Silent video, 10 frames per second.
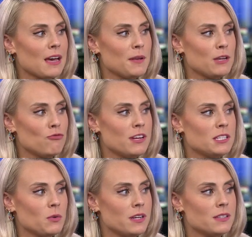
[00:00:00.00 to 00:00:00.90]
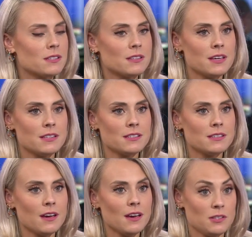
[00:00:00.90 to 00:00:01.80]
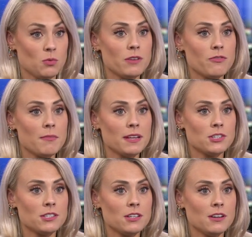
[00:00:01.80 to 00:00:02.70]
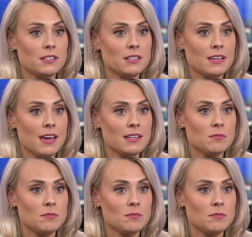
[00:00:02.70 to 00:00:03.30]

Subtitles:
many retweets this tweet from Manchester United gets.